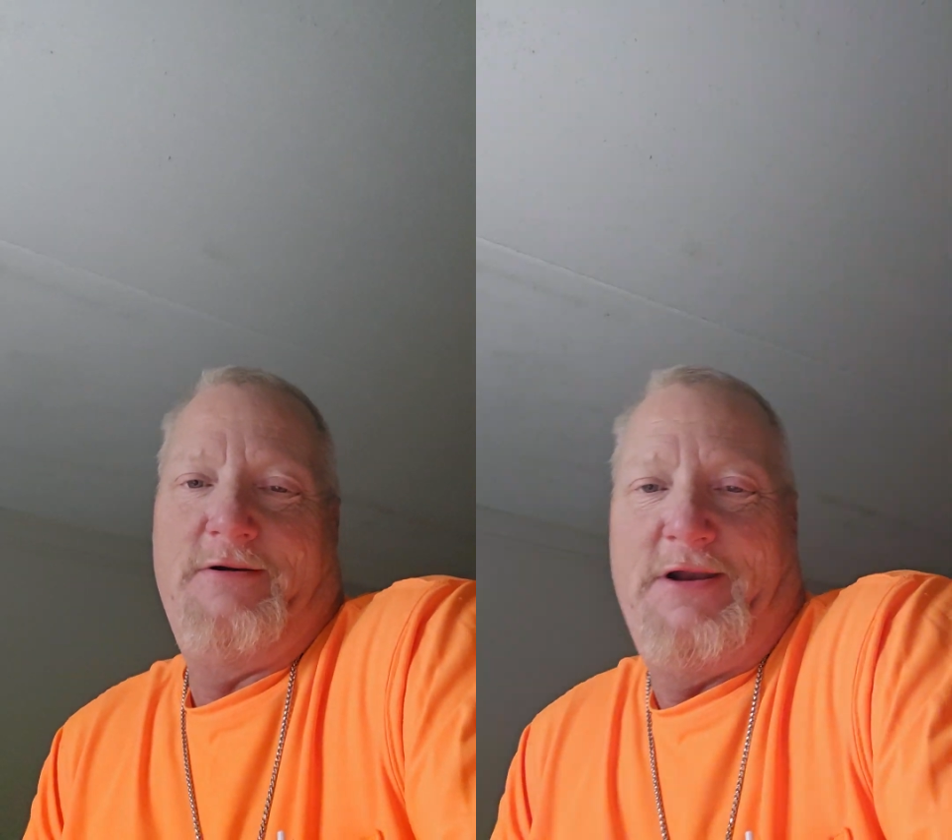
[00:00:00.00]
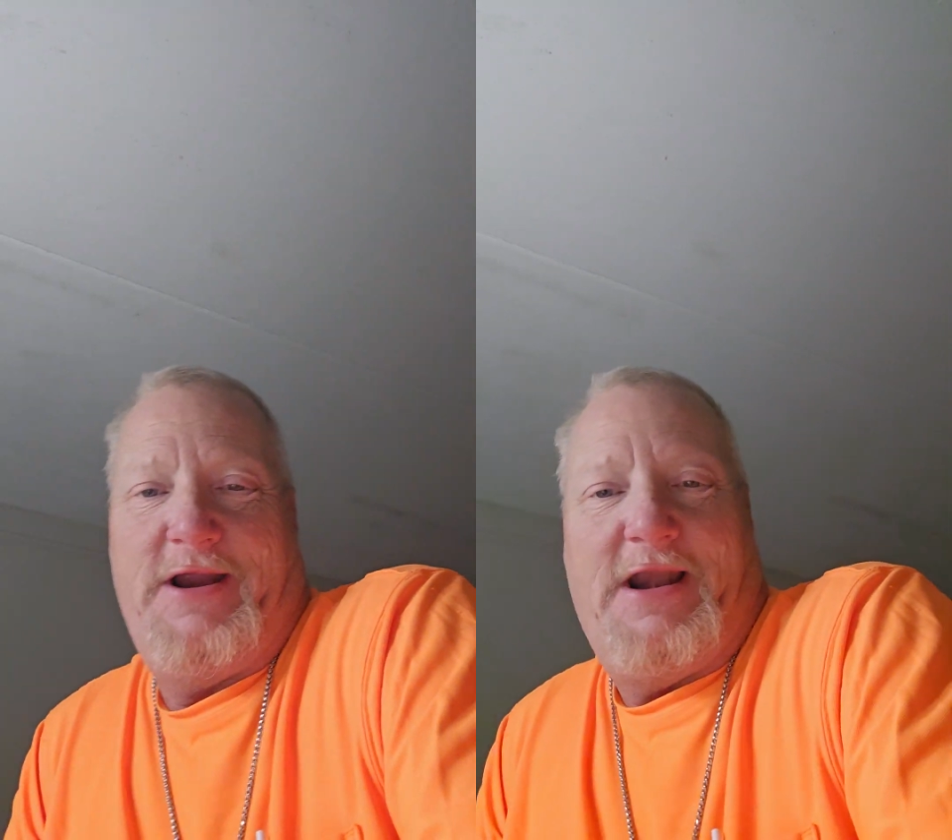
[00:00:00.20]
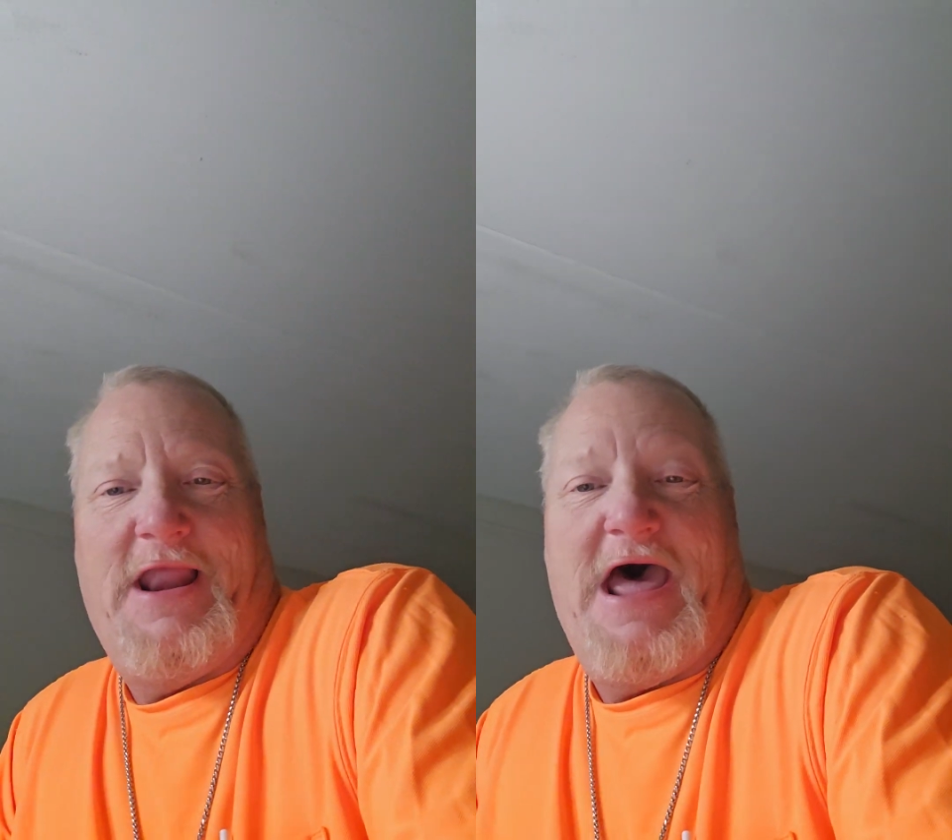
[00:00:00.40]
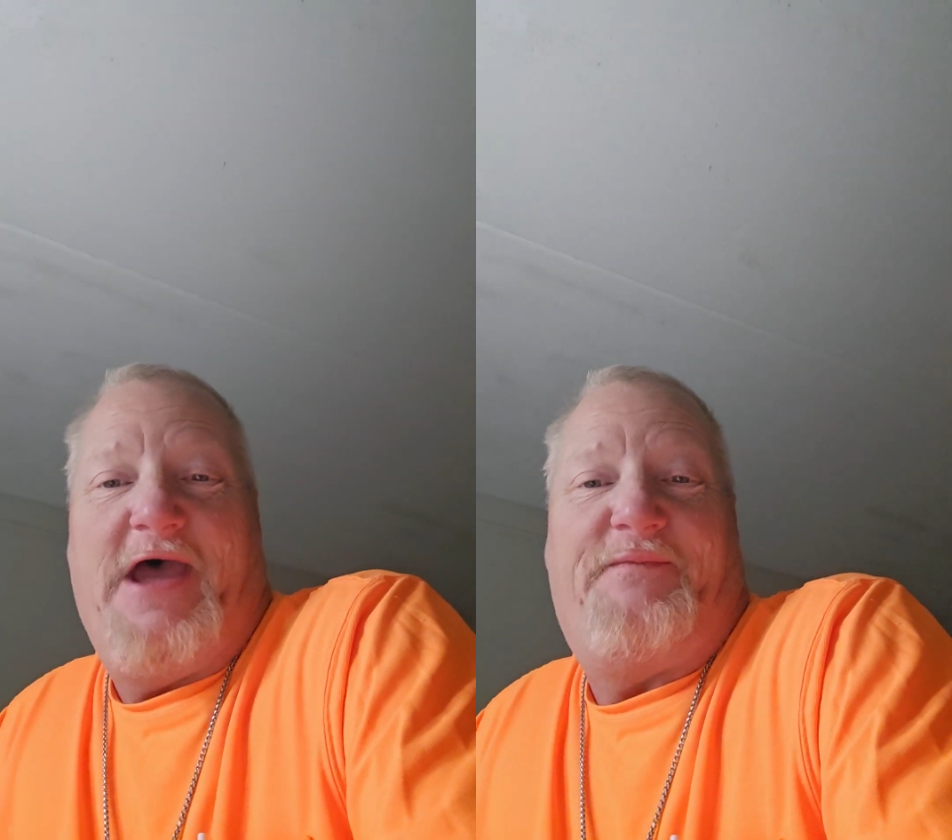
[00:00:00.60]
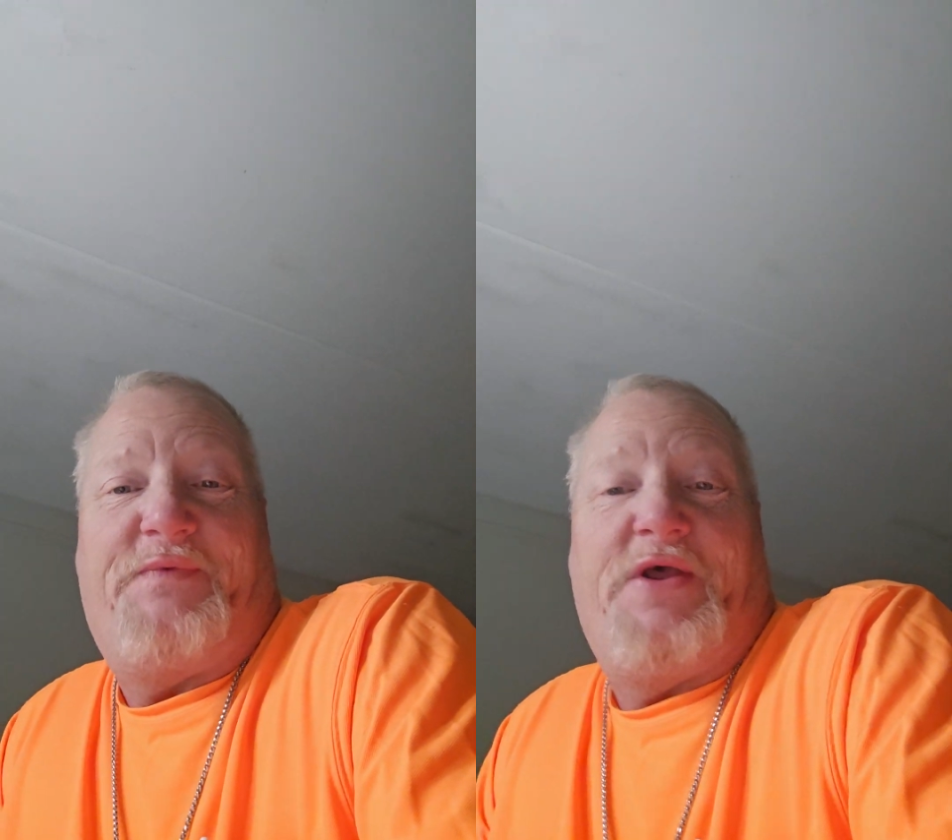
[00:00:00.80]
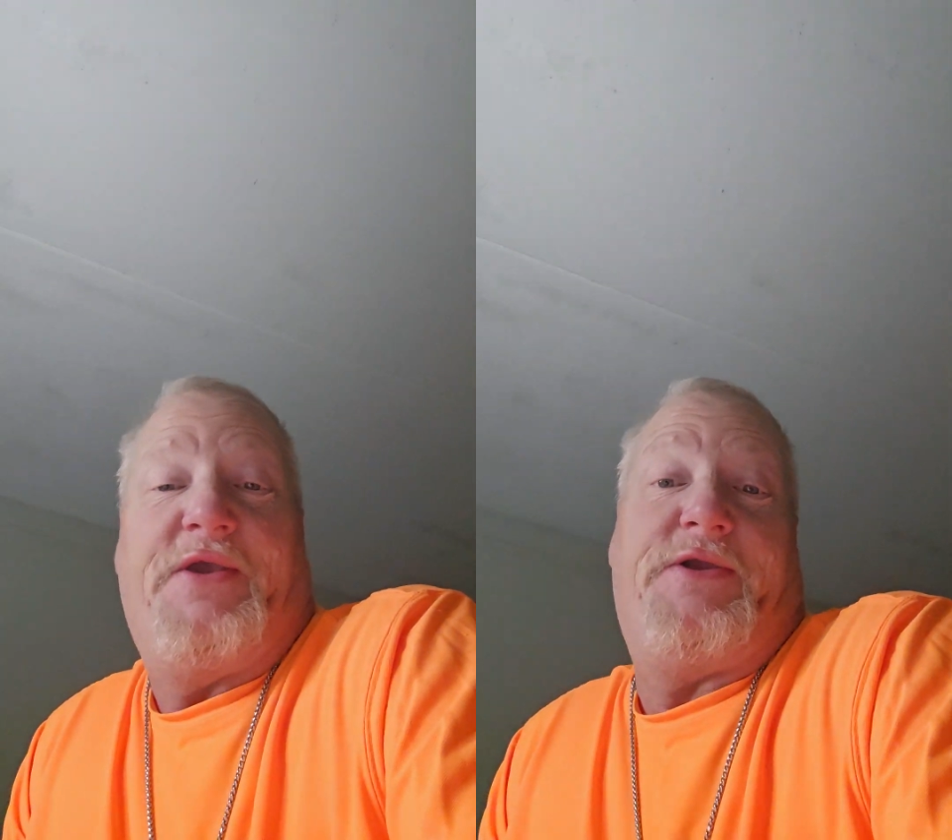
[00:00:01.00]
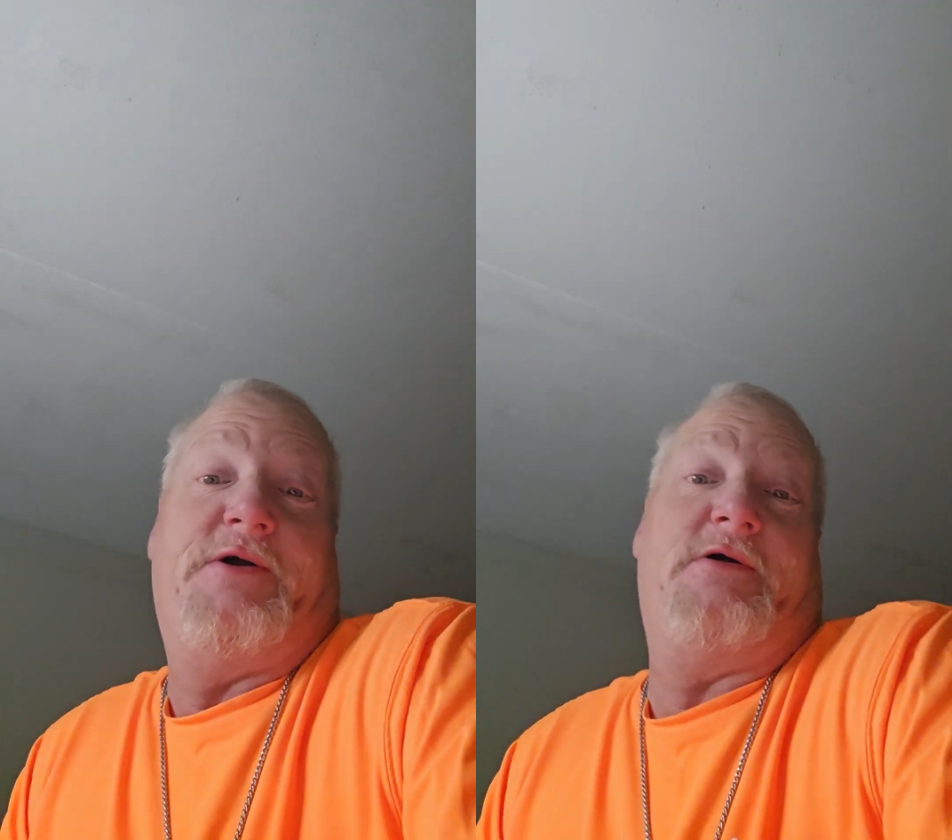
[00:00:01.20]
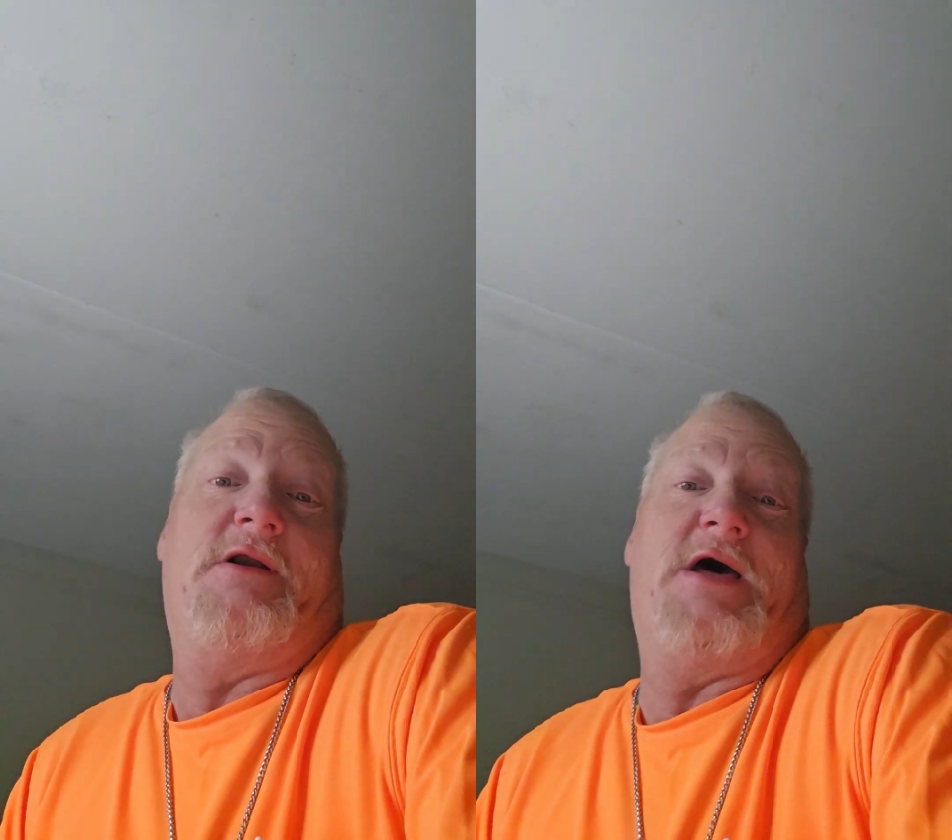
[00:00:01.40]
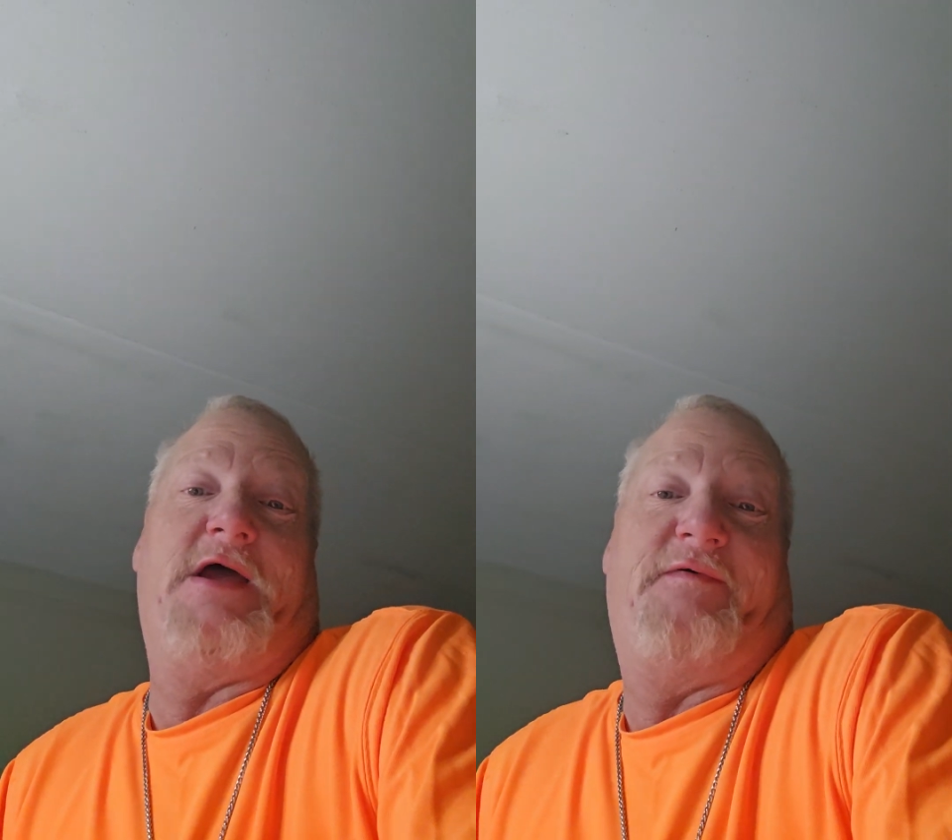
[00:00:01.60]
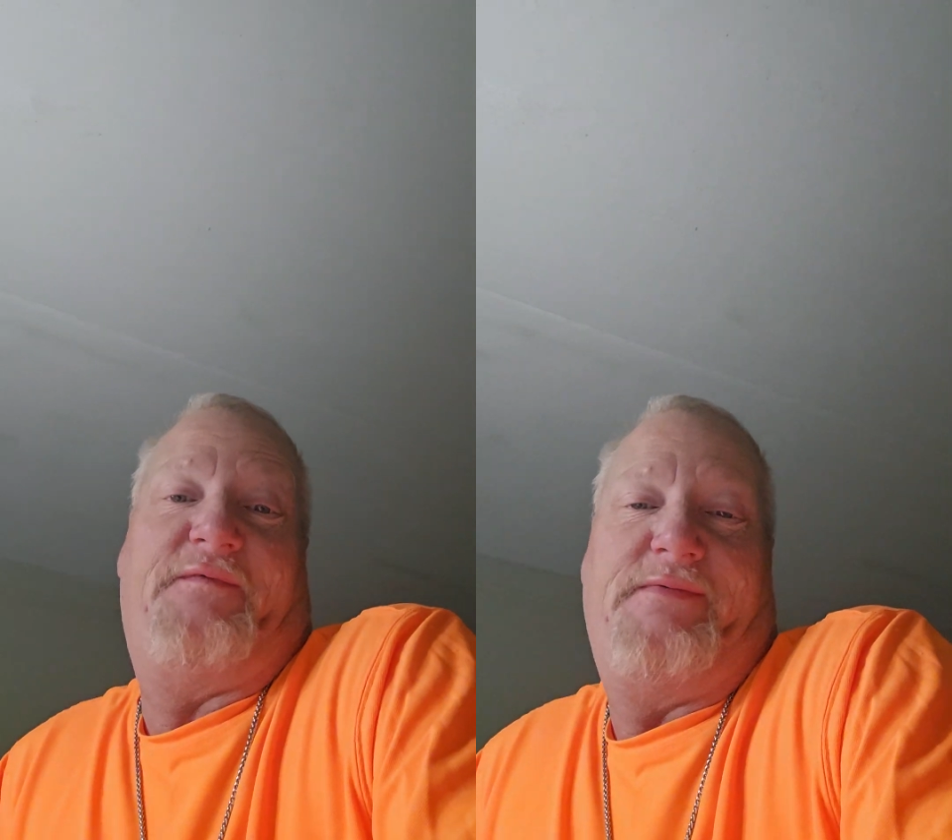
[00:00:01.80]
Let life take care of
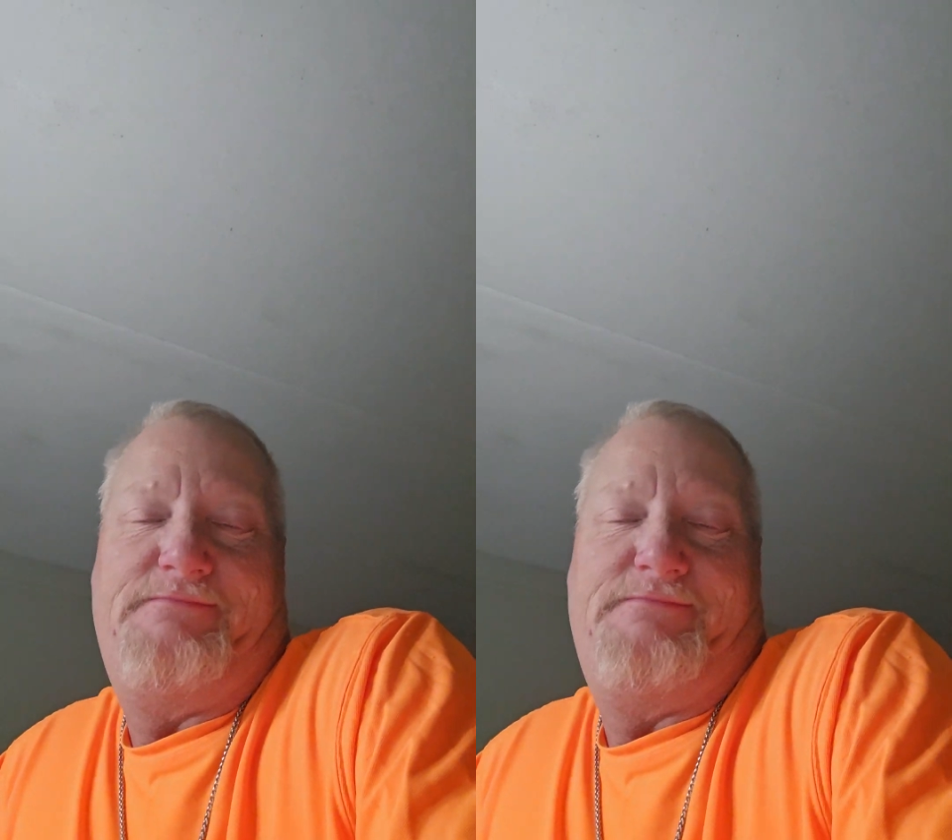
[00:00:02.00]
life.